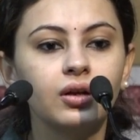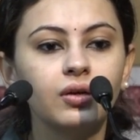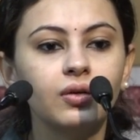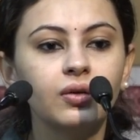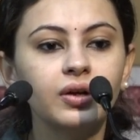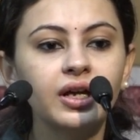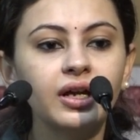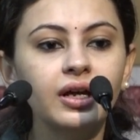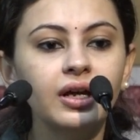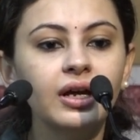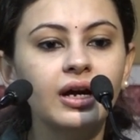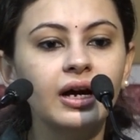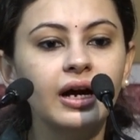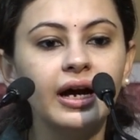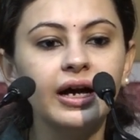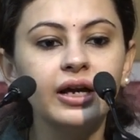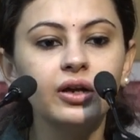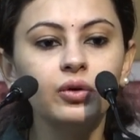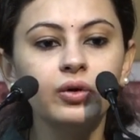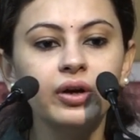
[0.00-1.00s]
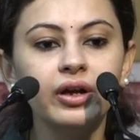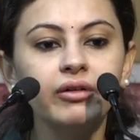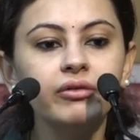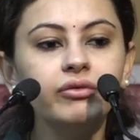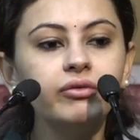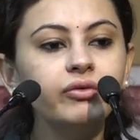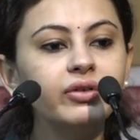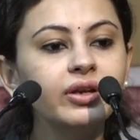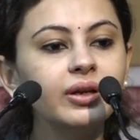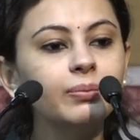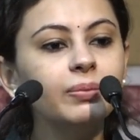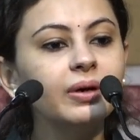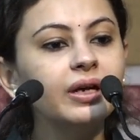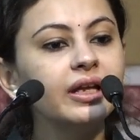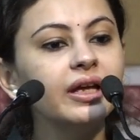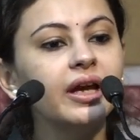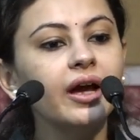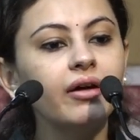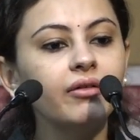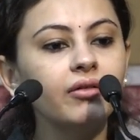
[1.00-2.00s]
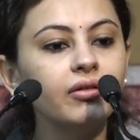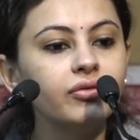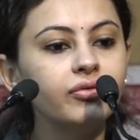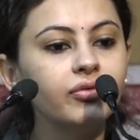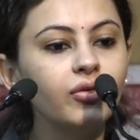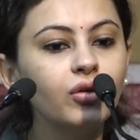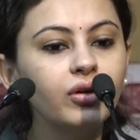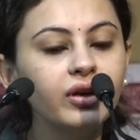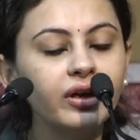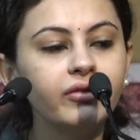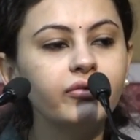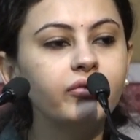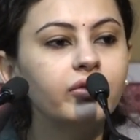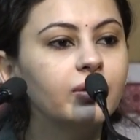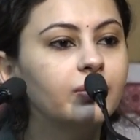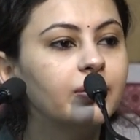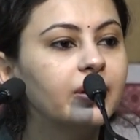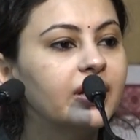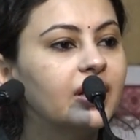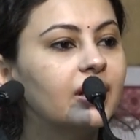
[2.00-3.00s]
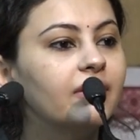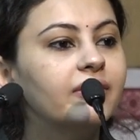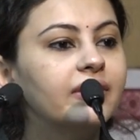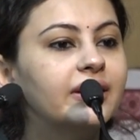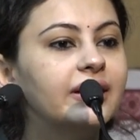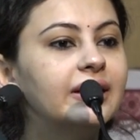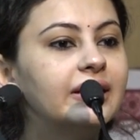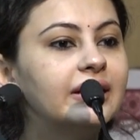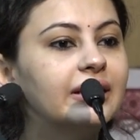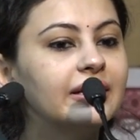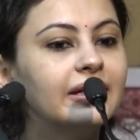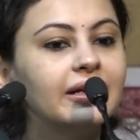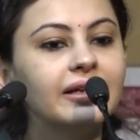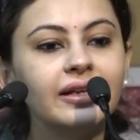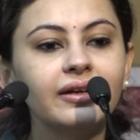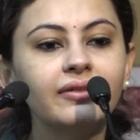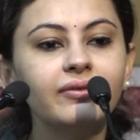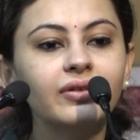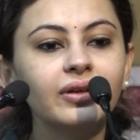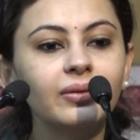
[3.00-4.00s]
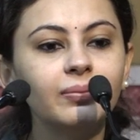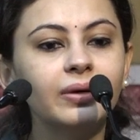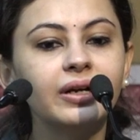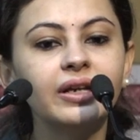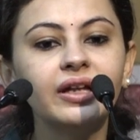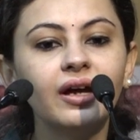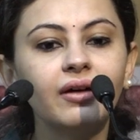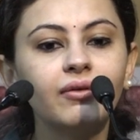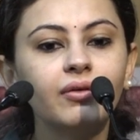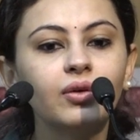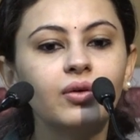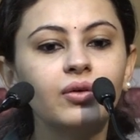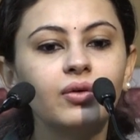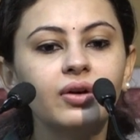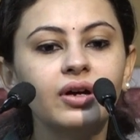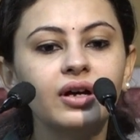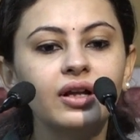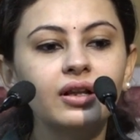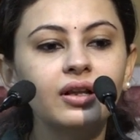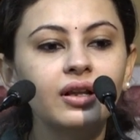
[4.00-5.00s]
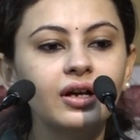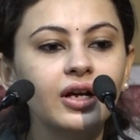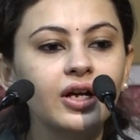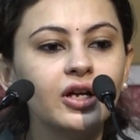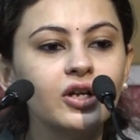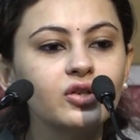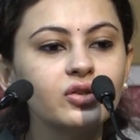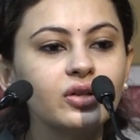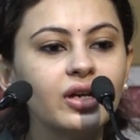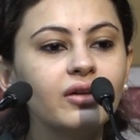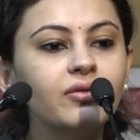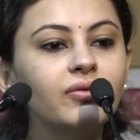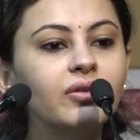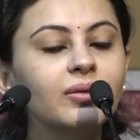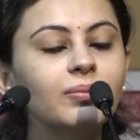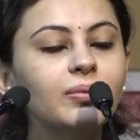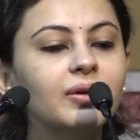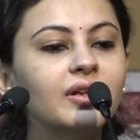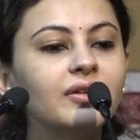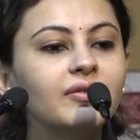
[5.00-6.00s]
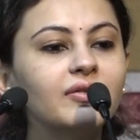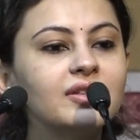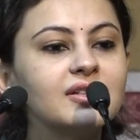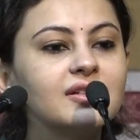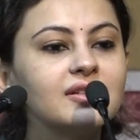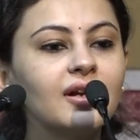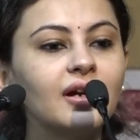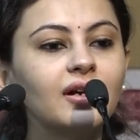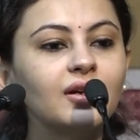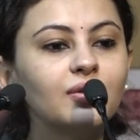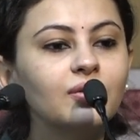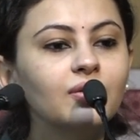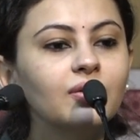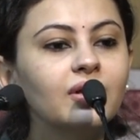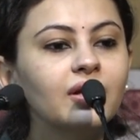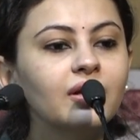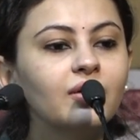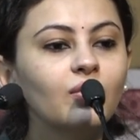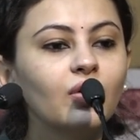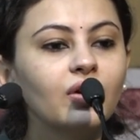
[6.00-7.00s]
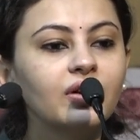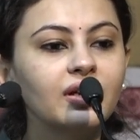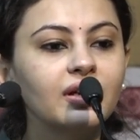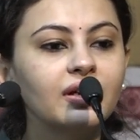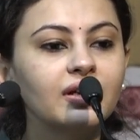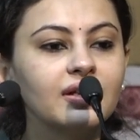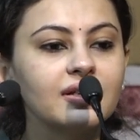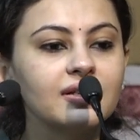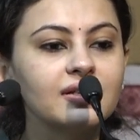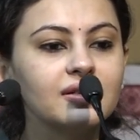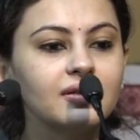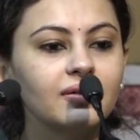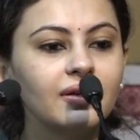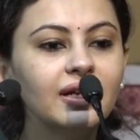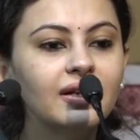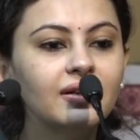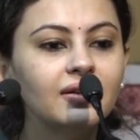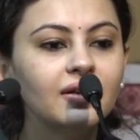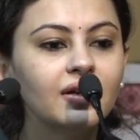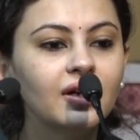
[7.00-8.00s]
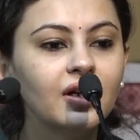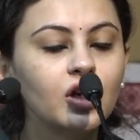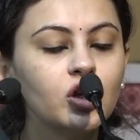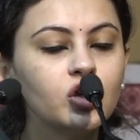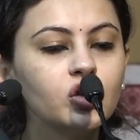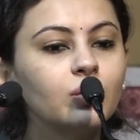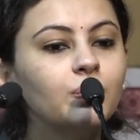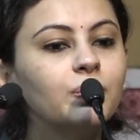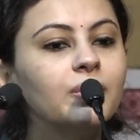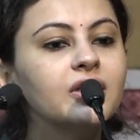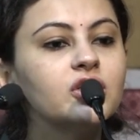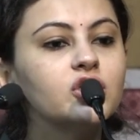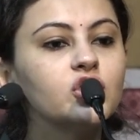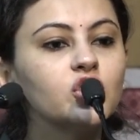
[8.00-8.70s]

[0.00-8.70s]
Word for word: okay i know everybody have a phone everybody have a internet everybody have a google so everybody will start googling what it is right so please